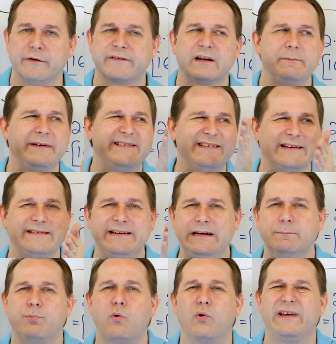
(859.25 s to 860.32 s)
It's gonna be
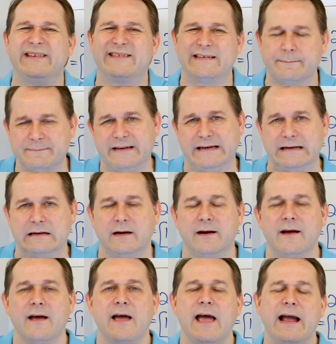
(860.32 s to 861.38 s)
sixteen point something.
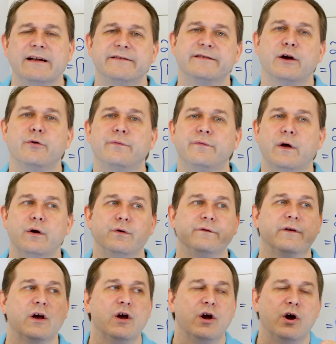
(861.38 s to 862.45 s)
And so
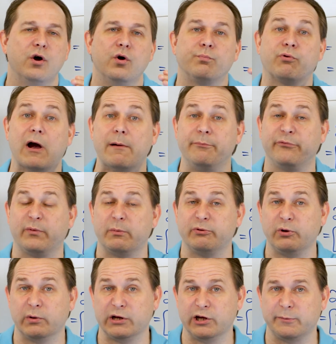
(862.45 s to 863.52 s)
those problems we would
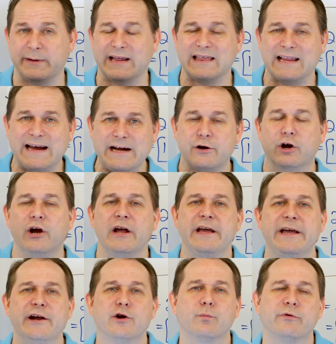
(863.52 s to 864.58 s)
do a little bit later.
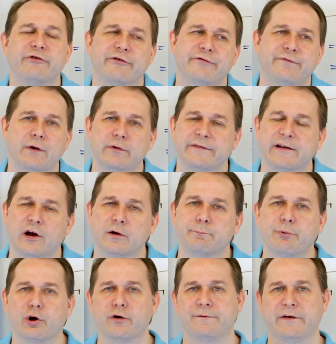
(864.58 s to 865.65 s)
Here we're just focusing on
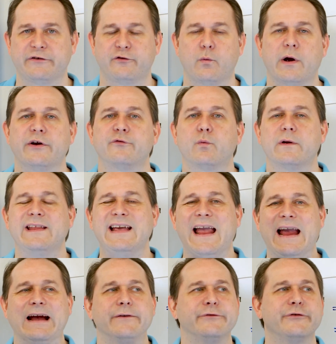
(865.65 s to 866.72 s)
perfect squares where the
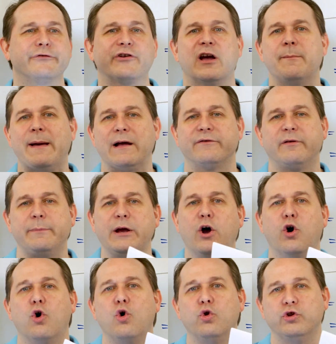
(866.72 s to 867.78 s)
answers come out to be
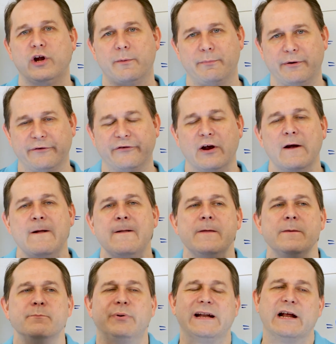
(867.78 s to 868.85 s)
whole numbers.
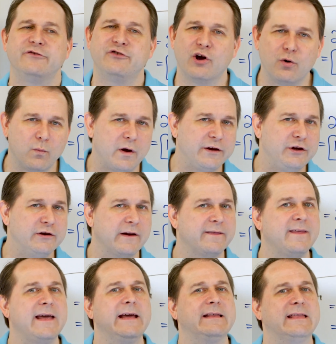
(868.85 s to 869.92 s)
But I don't want you to
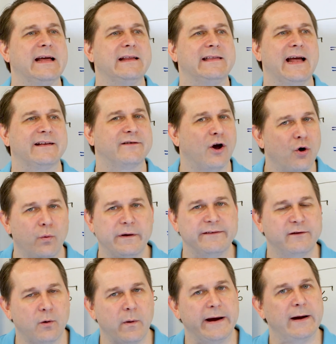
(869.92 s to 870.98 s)
think that that's
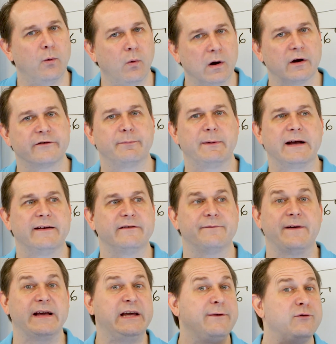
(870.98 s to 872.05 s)
always the way it works, because
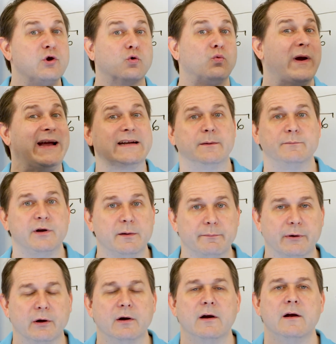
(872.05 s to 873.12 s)
if I give you a random
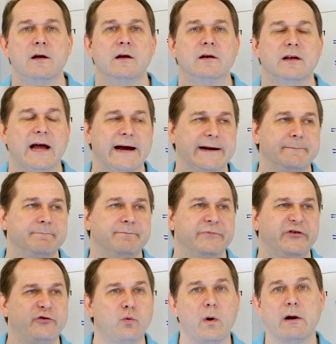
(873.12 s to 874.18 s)
number like
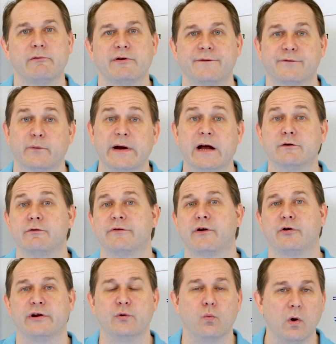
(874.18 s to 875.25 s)
square root of three hundred
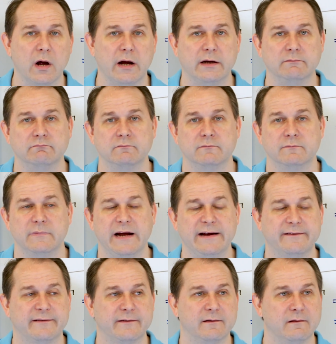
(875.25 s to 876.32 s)
thirty-one,
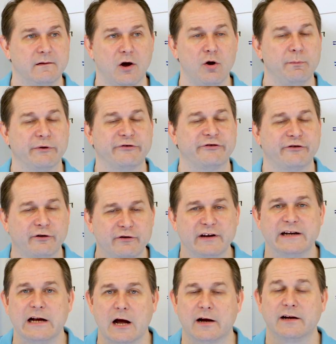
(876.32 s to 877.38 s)
it's almost
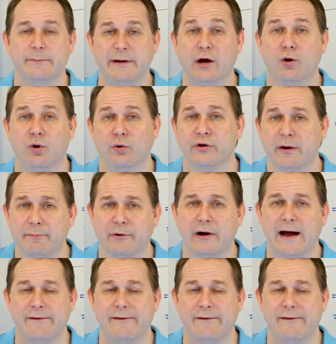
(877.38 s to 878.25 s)
certainly not going to be a whole number.